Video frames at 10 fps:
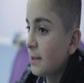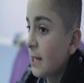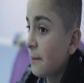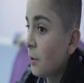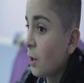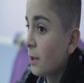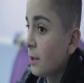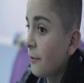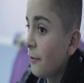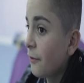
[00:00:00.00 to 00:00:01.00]
take part in
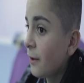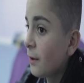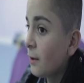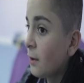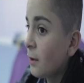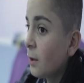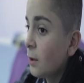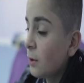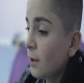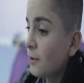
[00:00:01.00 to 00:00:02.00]
everything.
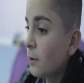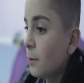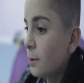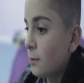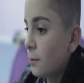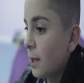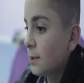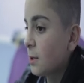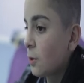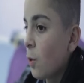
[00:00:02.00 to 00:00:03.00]
If someone
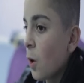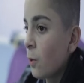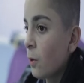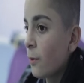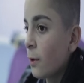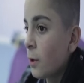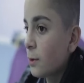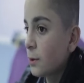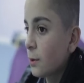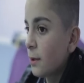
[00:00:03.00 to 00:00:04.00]
has a quote or an
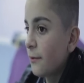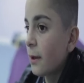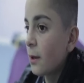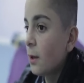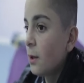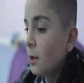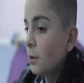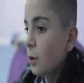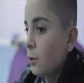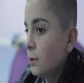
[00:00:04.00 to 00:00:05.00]
answer or anything,
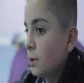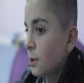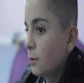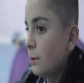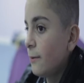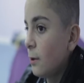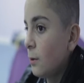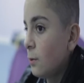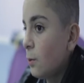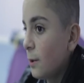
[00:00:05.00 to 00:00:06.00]
don't disagree with it.
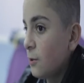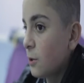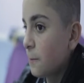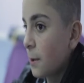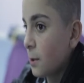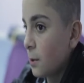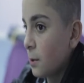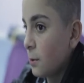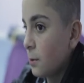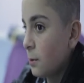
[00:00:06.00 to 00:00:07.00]
Always
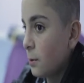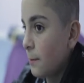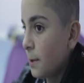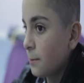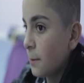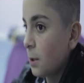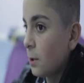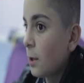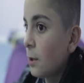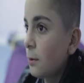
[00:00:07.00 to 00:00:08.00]
respecting the best manner you
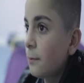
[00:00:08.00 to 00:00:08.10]
can.